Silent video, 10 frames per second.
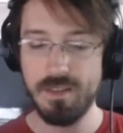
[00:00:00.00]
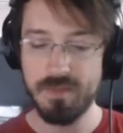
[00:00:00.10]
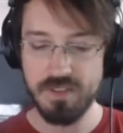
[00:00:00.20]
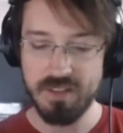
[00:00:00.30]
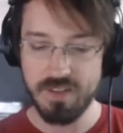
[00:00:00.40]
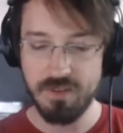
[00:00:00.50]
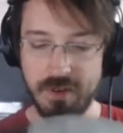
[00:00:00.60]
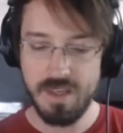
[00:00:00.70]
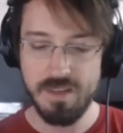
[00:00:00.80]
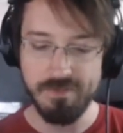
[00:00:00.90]
So let's go
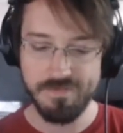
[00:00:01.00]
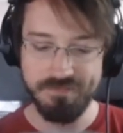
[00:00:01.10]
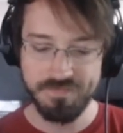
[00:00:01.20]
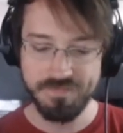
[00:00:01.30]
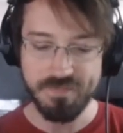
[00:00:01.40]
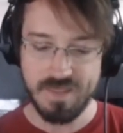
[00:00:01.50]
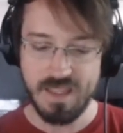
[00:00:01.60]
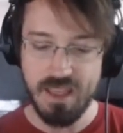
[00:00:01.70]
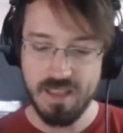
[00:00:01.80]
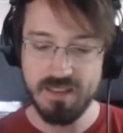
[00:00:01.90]
ahead.
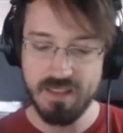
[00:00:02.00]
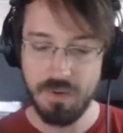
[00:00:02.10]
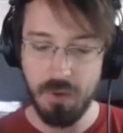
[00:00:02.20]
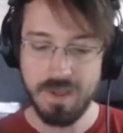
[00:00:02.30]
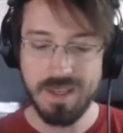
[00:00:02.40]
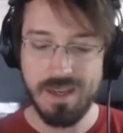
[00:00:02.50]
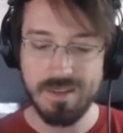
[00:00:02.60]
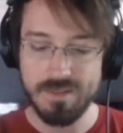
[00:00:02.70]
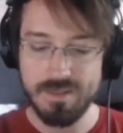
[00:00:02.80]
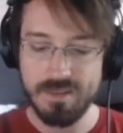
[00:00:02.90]
See what we got.
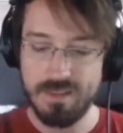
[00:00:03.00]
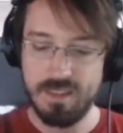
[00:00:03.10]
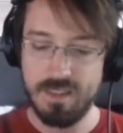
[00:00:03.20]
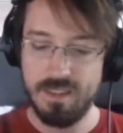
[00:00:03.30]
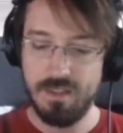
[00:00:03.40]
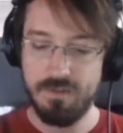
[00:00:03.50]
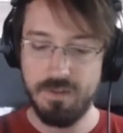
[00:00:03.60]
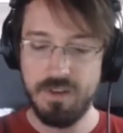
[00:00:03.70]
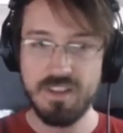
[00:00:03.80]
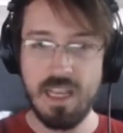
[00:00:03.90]

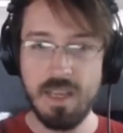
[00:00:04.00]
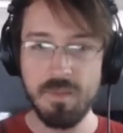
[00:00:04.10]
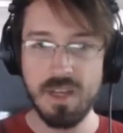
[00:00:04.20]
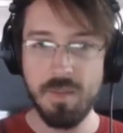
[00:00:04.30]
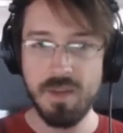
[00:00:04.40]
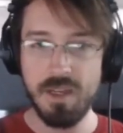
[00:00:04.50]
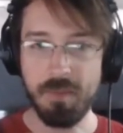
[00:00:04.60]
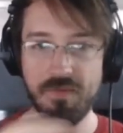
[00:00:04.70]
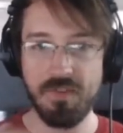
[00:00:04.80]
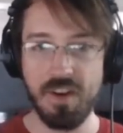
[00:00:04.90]
First name coming up
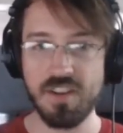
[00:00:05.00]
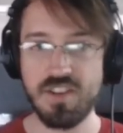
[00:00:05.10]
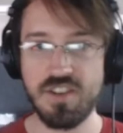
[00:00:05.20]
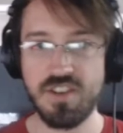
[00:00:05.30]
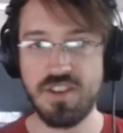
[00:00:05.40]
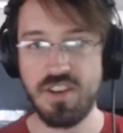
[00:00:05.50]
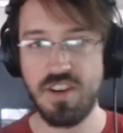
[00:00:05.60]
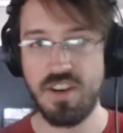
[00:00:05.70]
fresh.